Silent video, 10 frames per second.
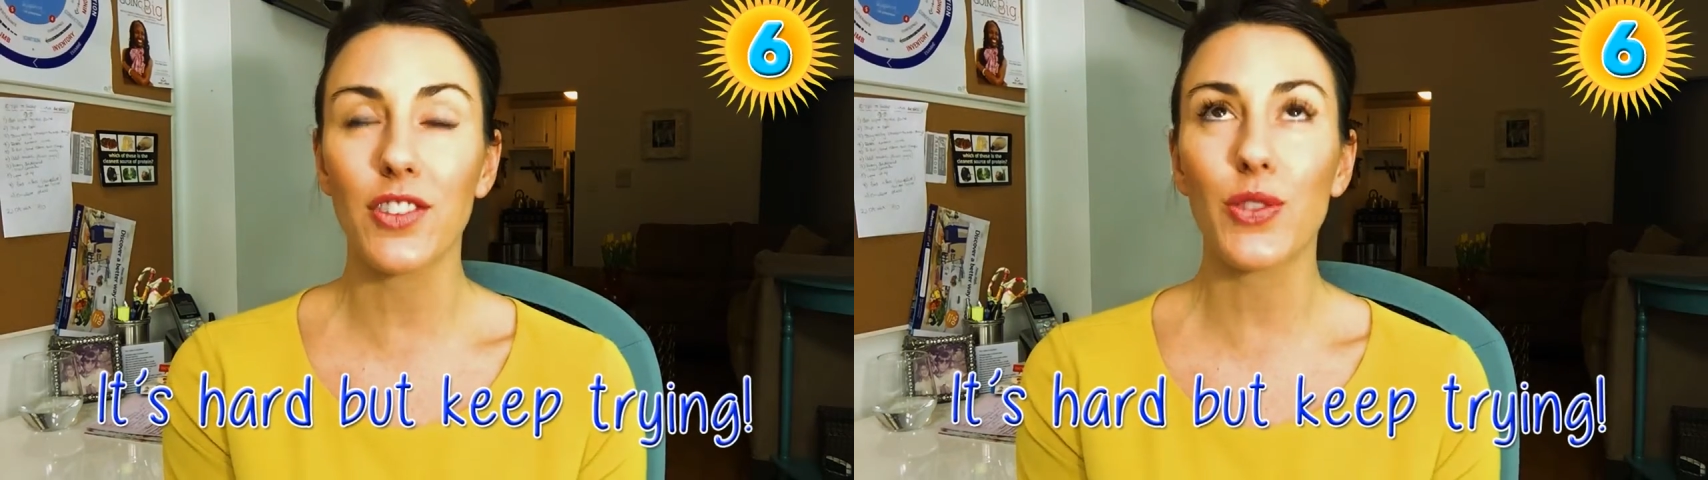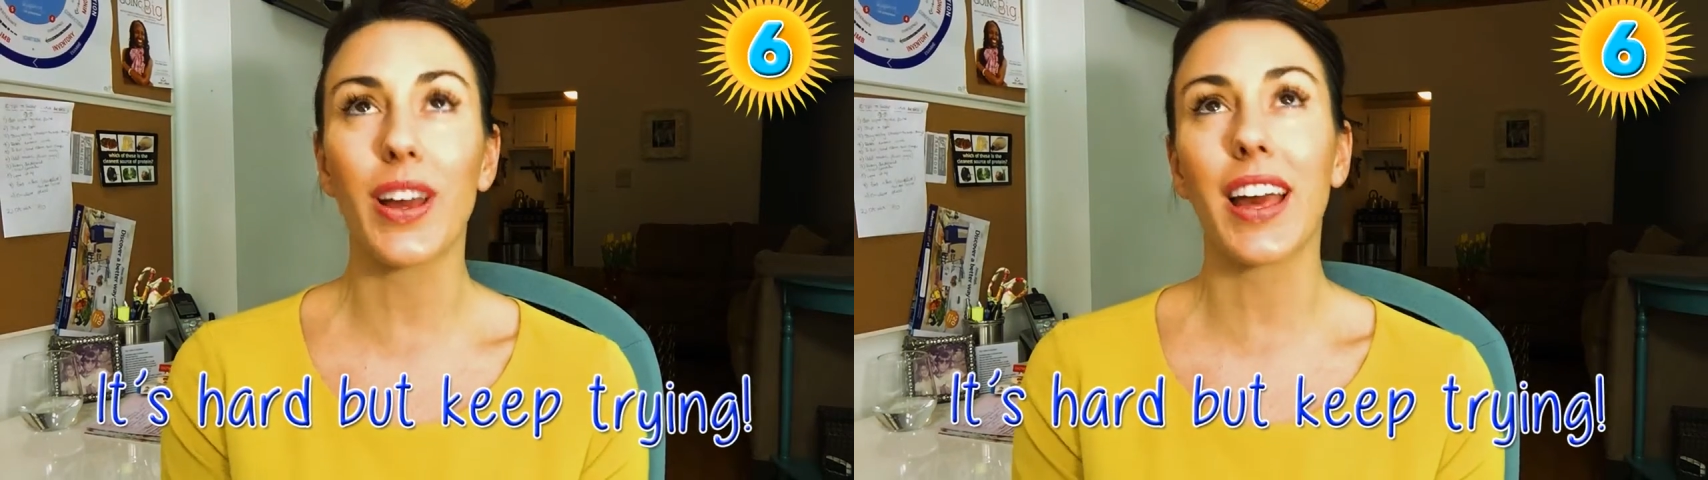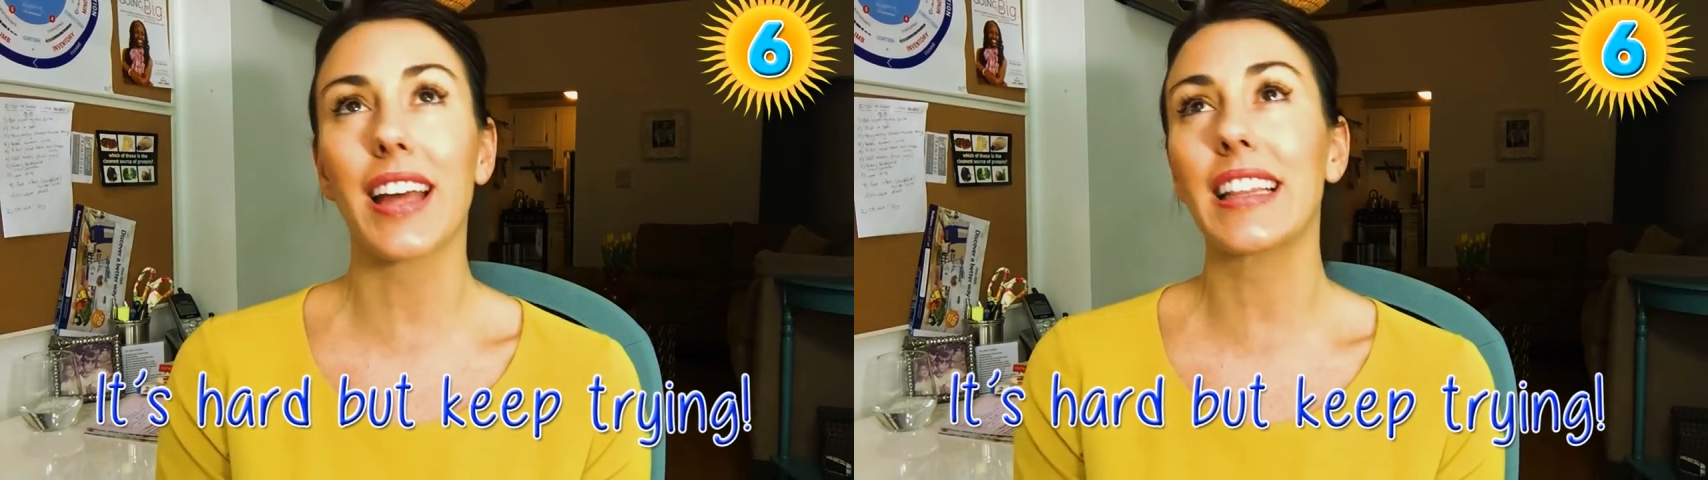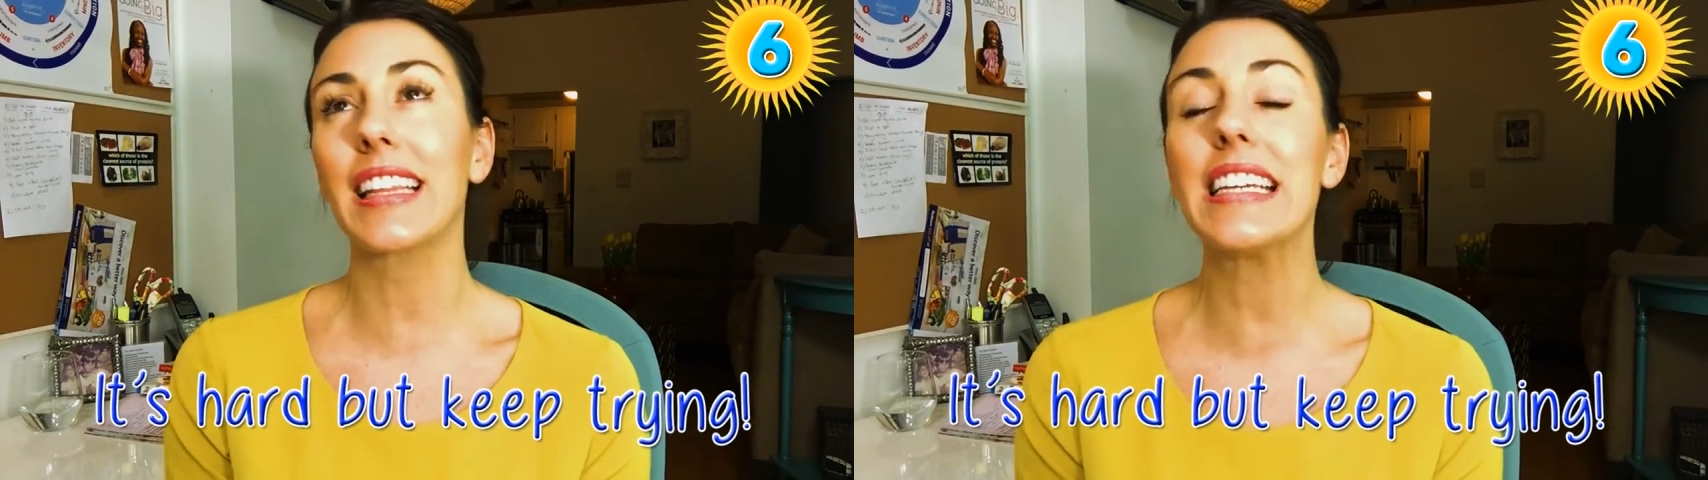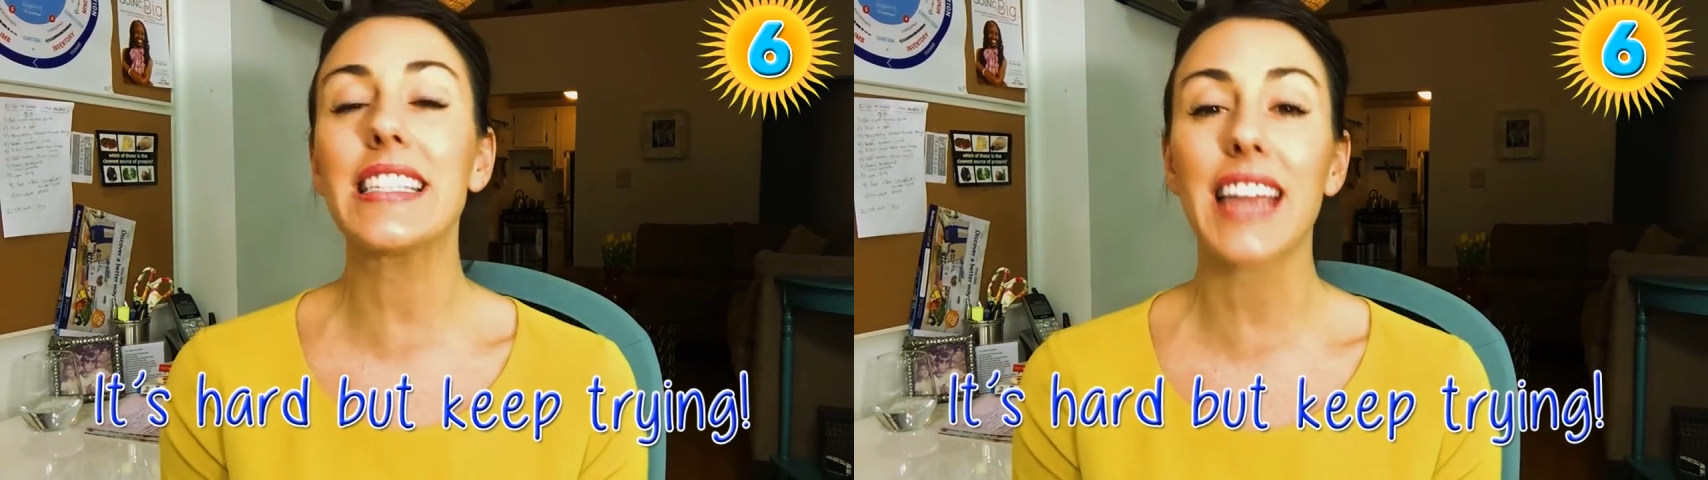doing at
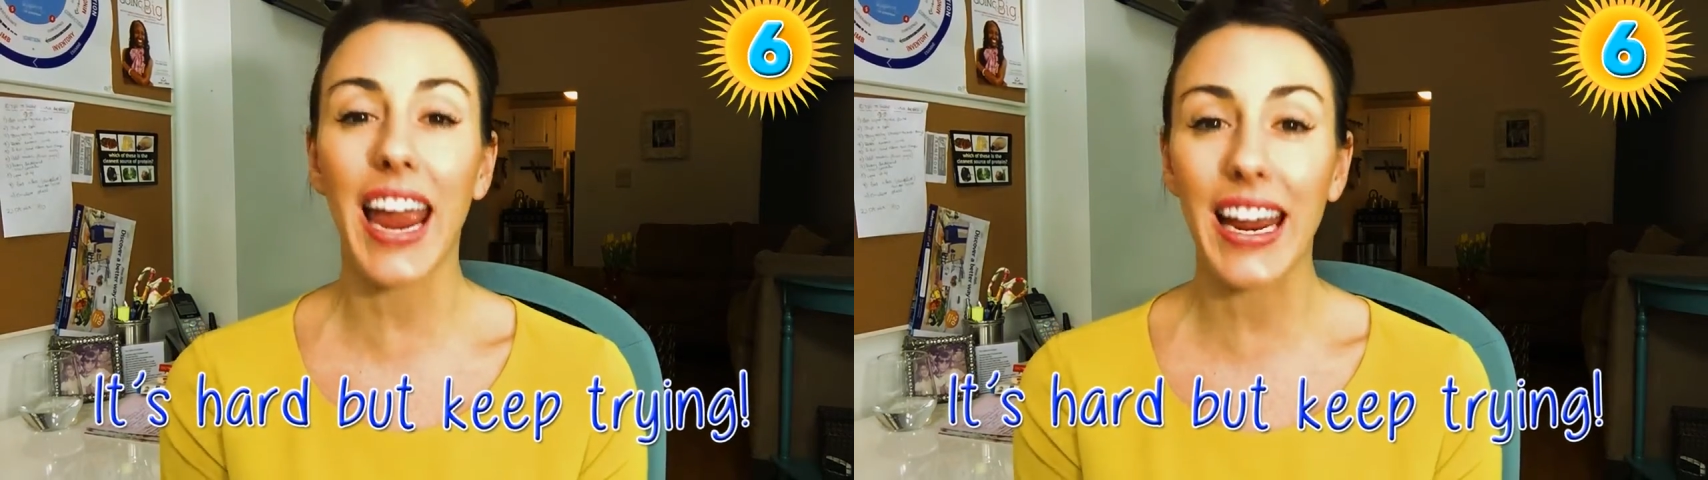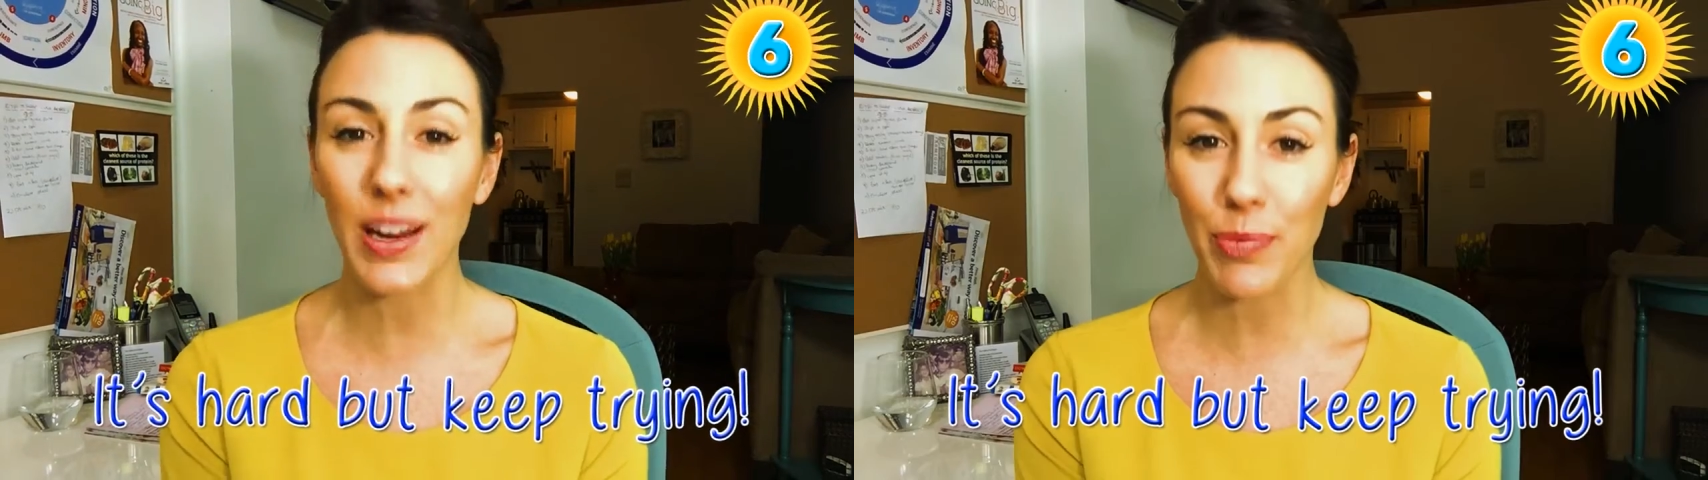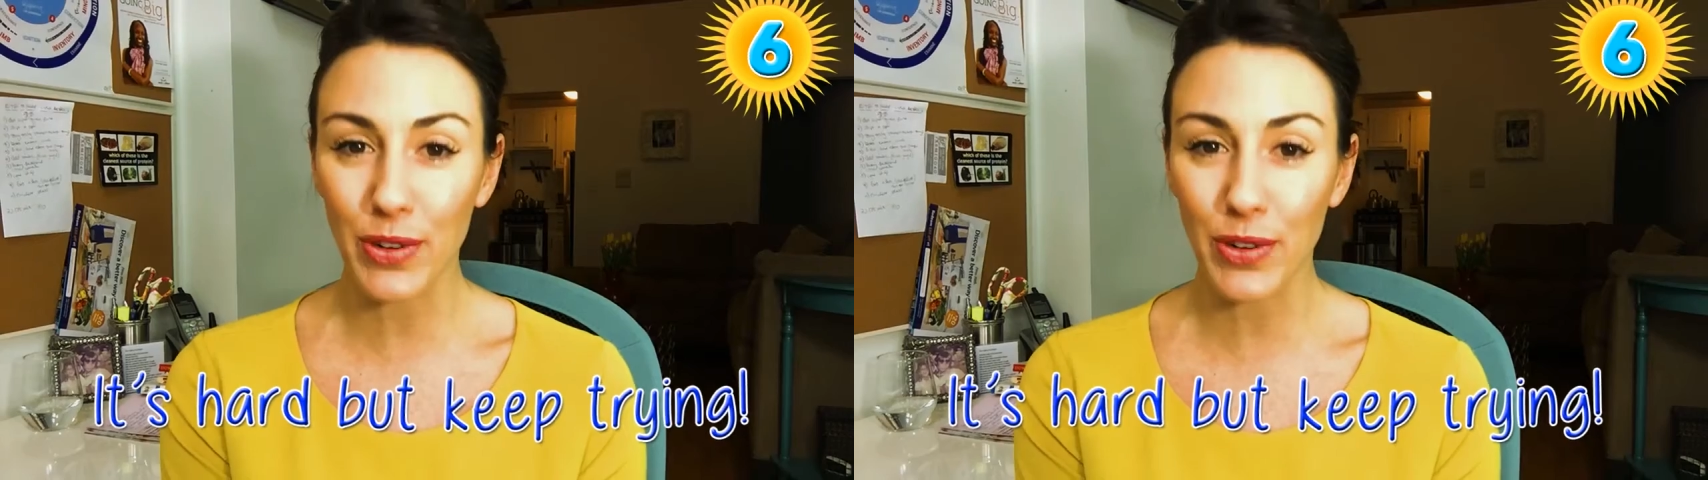least eighty